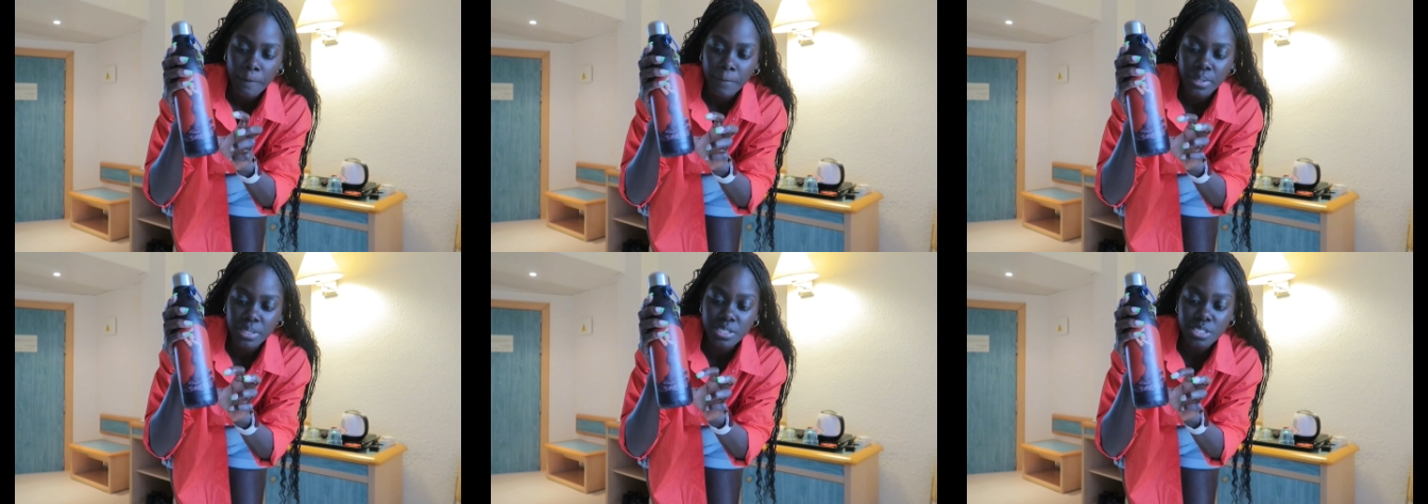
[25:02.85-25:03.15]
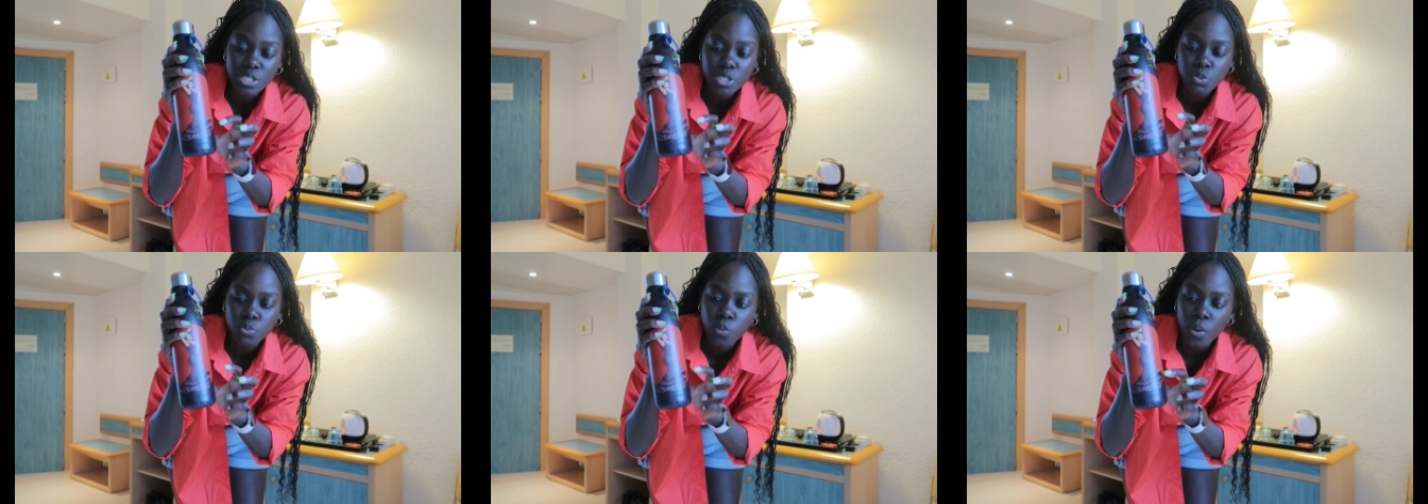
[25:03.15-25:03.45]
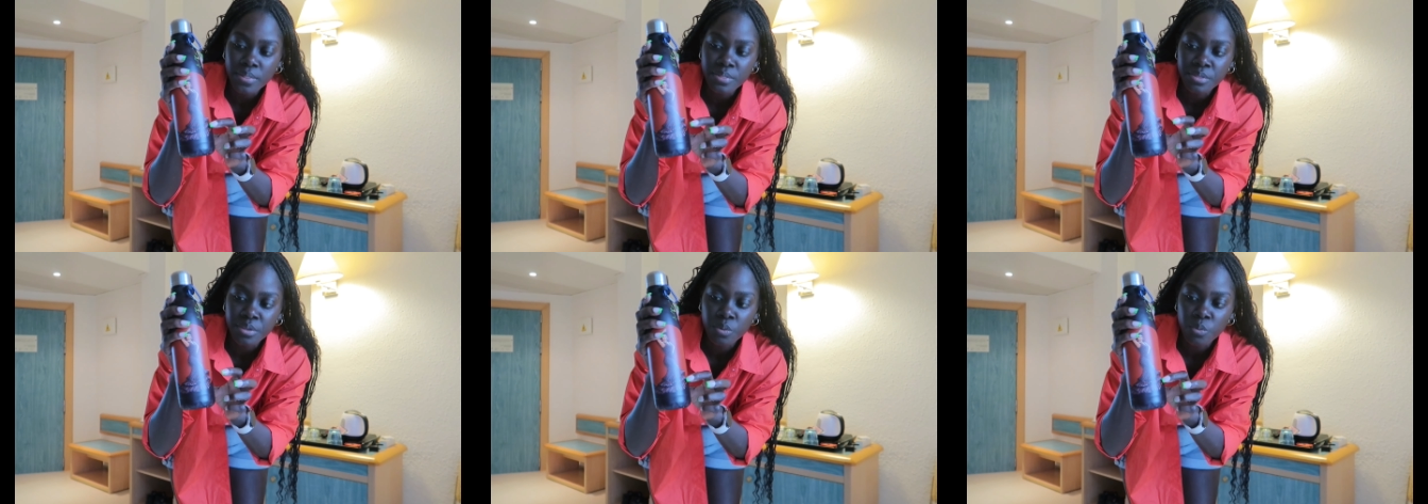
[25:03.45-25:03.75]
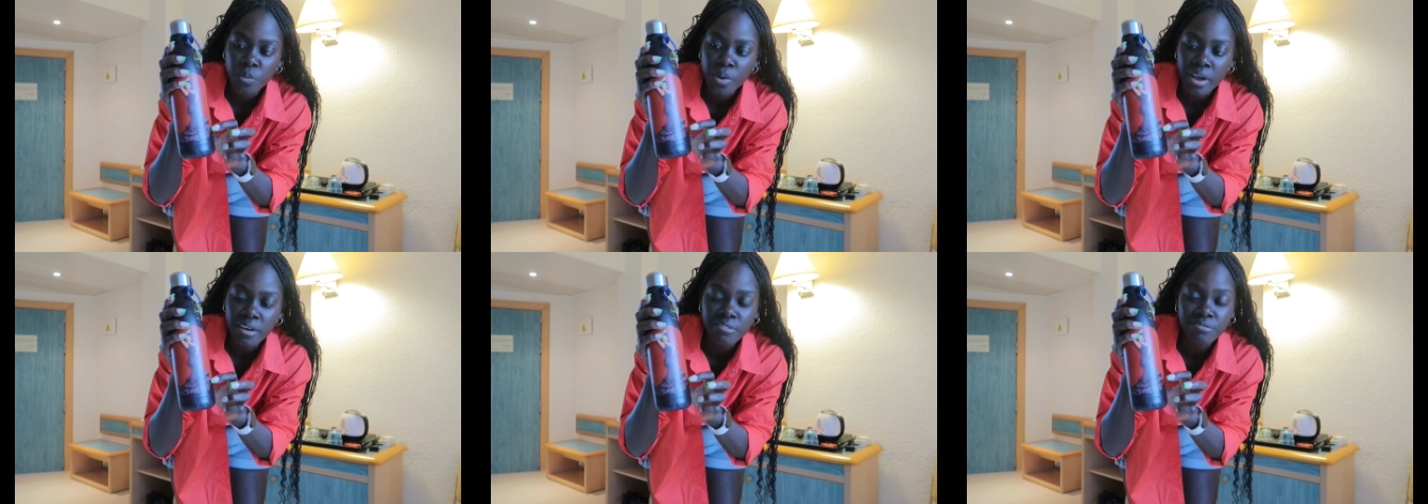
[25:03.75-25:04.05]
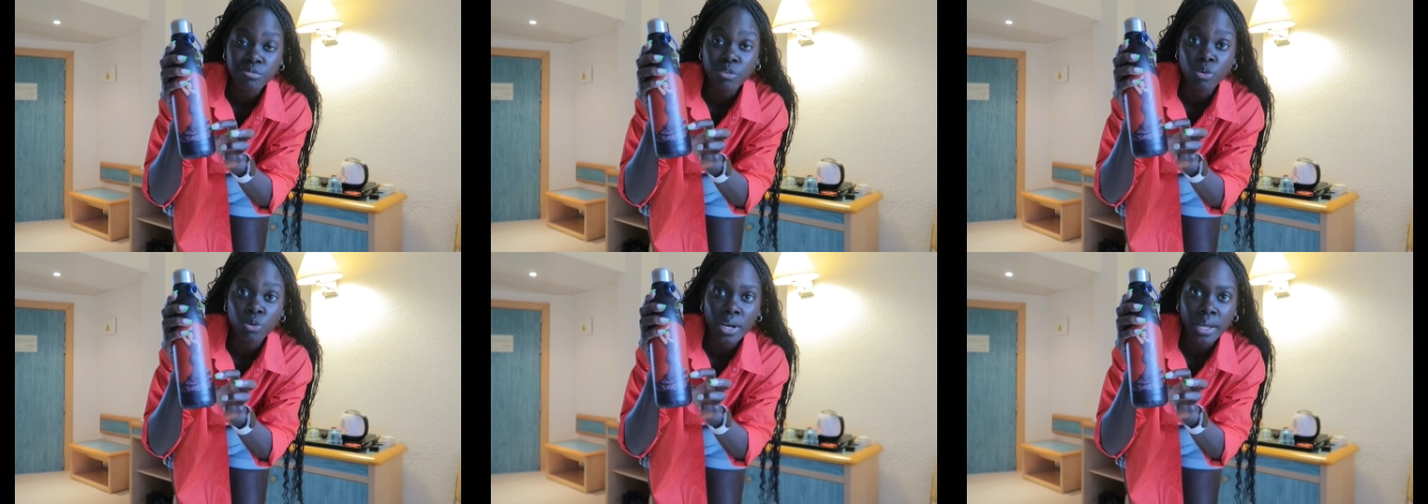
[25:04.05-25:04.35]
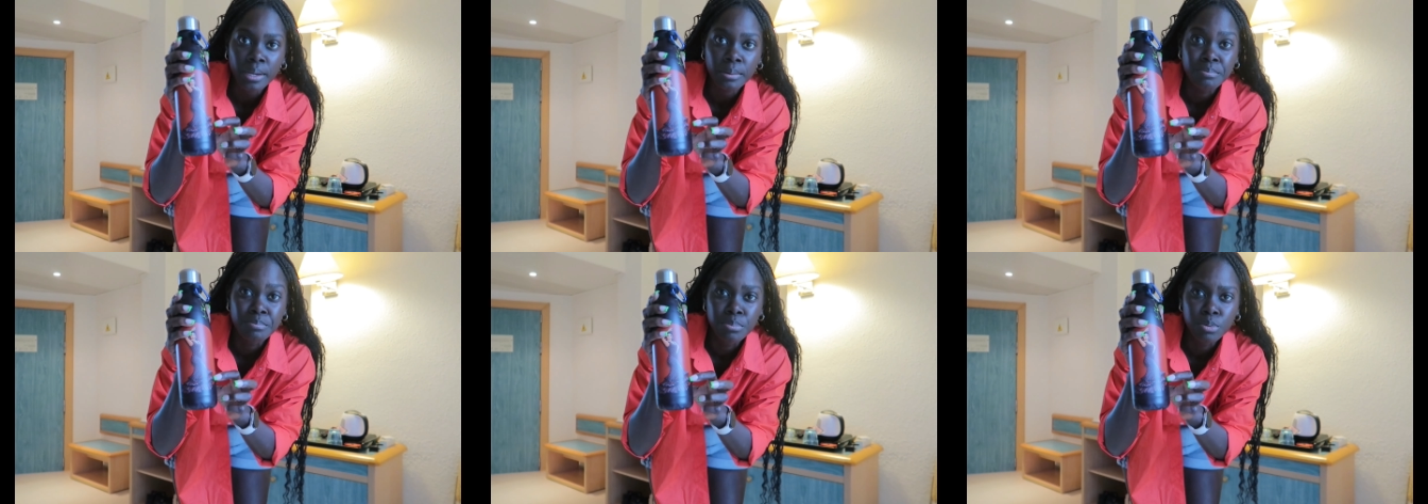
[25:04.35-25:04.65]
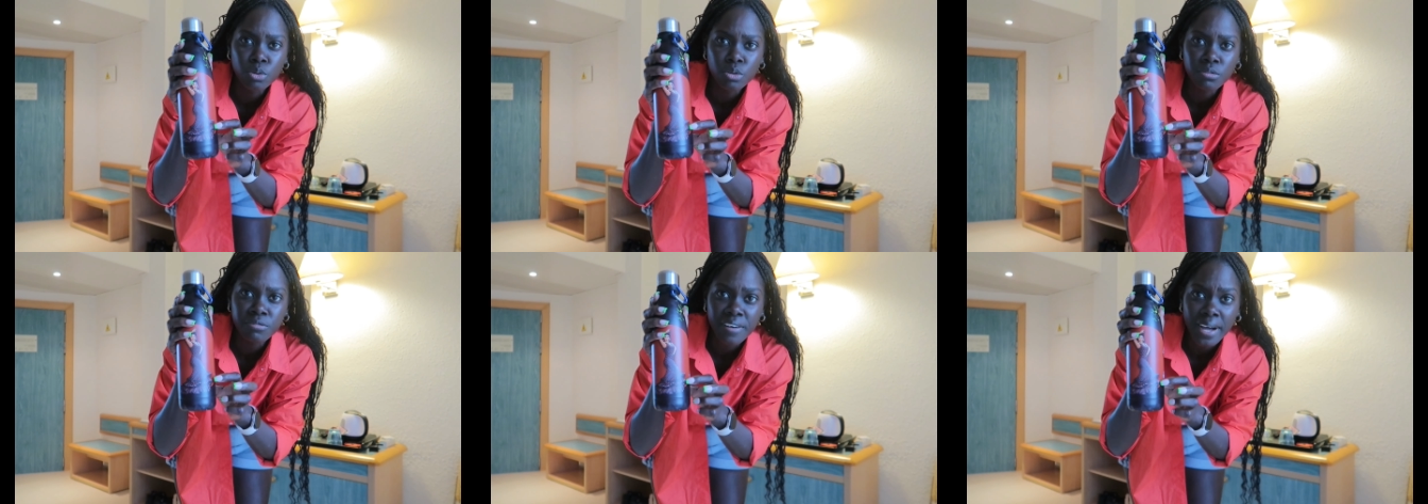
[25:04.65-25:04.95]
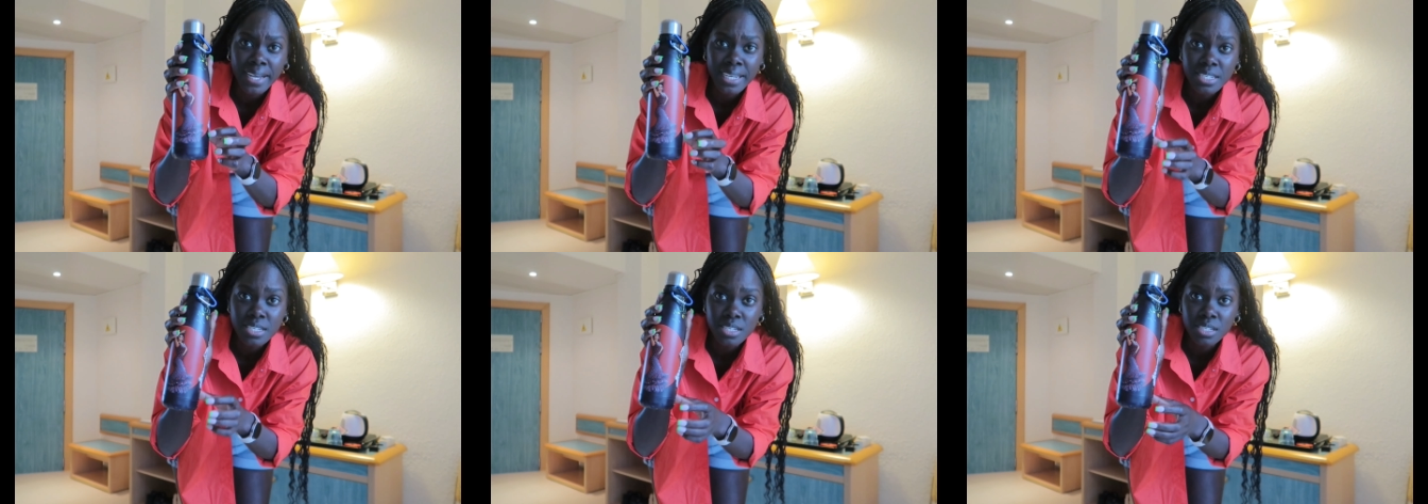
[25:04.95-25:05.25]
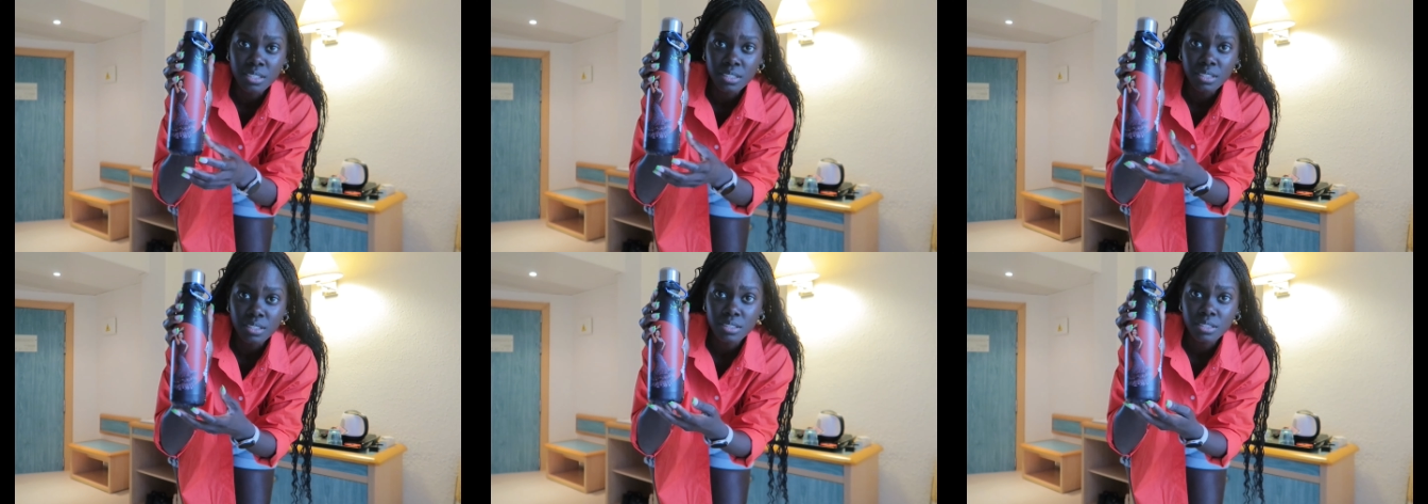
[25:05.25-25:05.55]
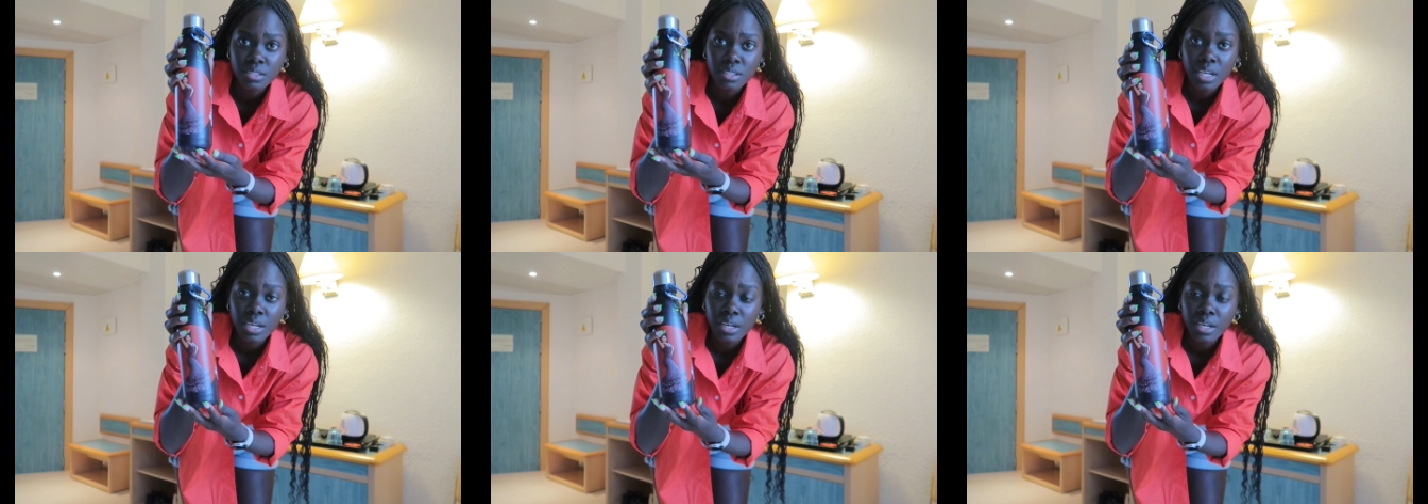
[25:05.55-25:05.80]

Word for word: but this is what they wear for like bullfighting